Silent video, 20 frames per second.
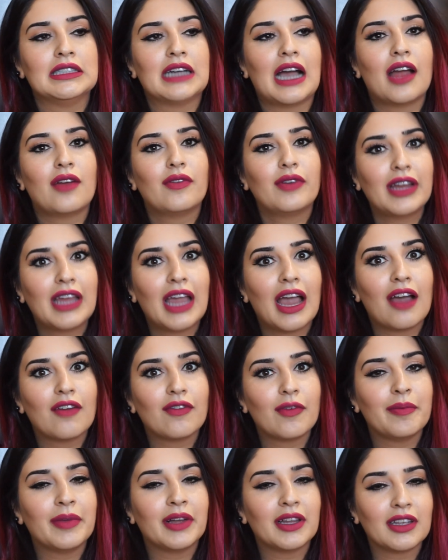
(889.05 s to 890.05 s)
I already have
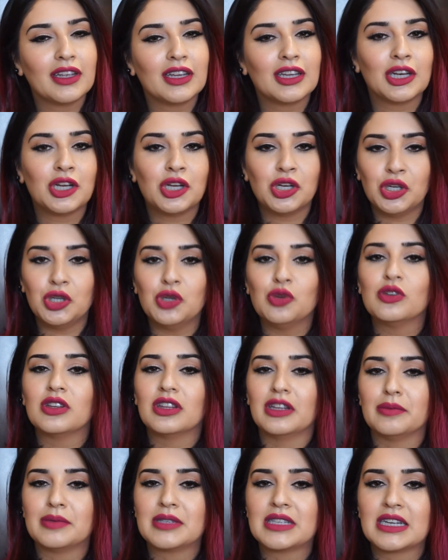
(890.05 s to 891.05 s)
a million nude
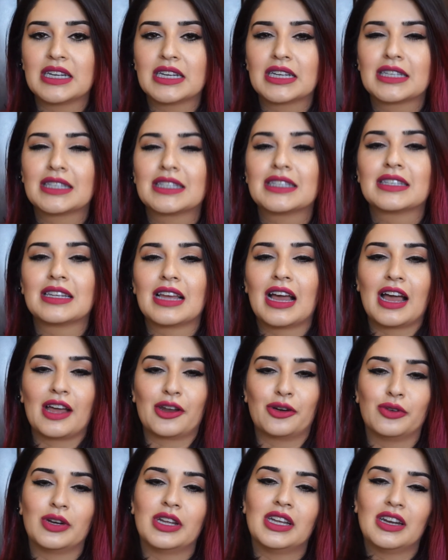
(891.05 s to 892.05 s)
lipsticks. I
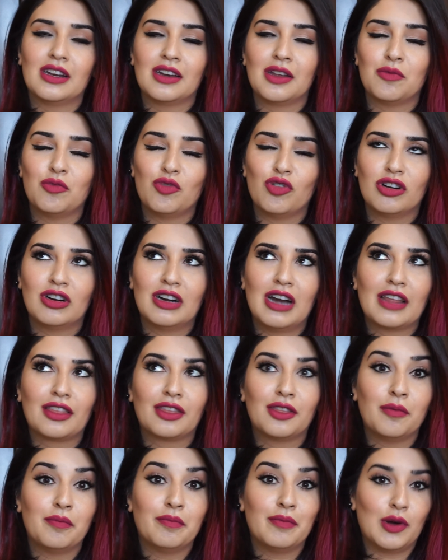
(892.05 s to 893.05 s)
don't need any more at
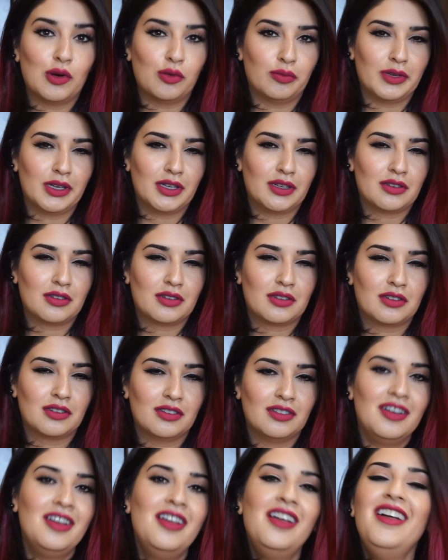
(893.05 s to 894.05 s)
the moment.
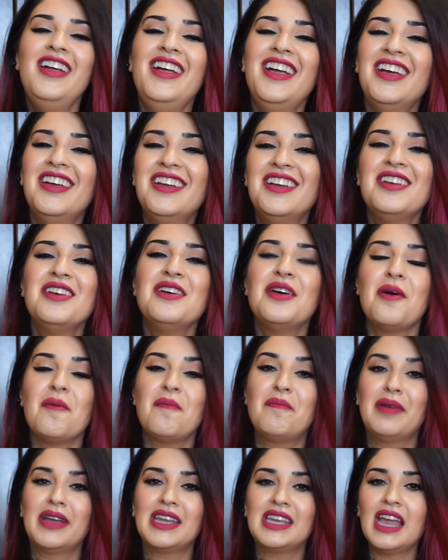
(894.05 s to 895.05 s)

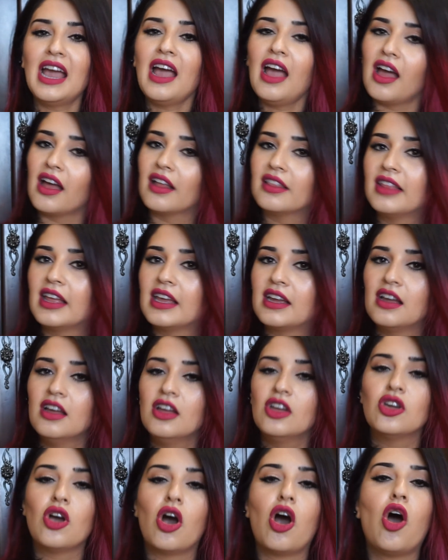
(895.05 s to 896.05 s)
But yeah, like,
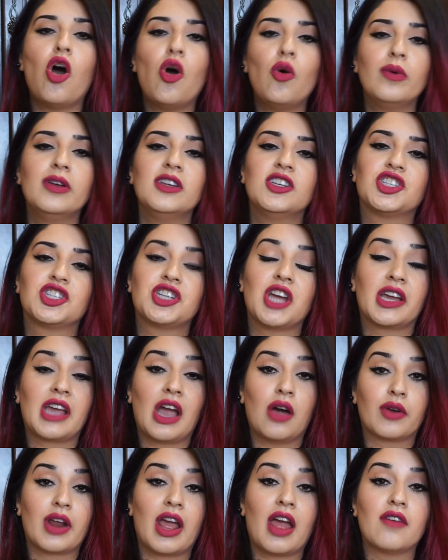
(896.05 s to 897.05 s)
always check
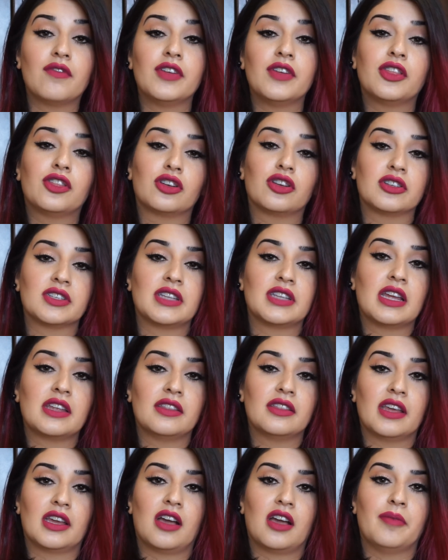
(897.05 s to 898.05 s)
out. Every Thursday
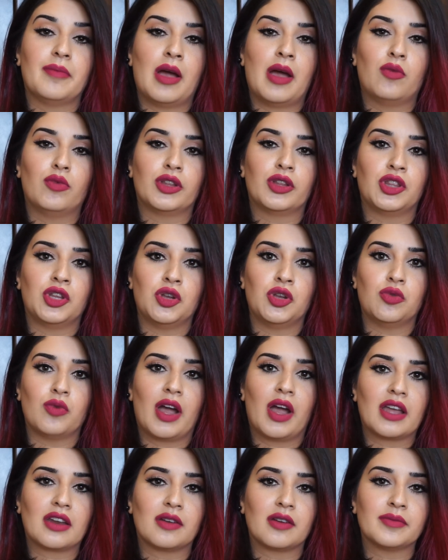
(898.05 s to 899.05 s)
they come out with new
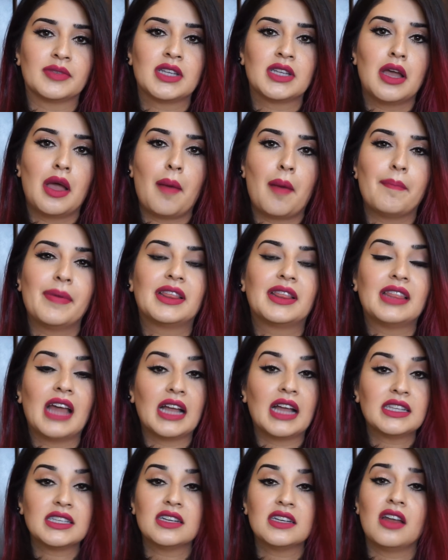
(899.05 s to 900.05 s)
items. But
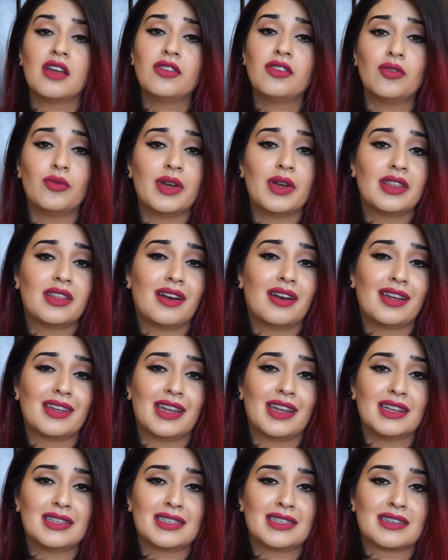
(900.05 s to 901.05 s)
that's another way that I
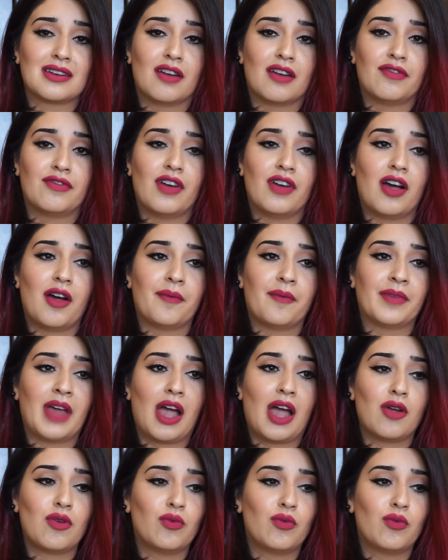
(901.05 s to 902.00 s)
get stuff. I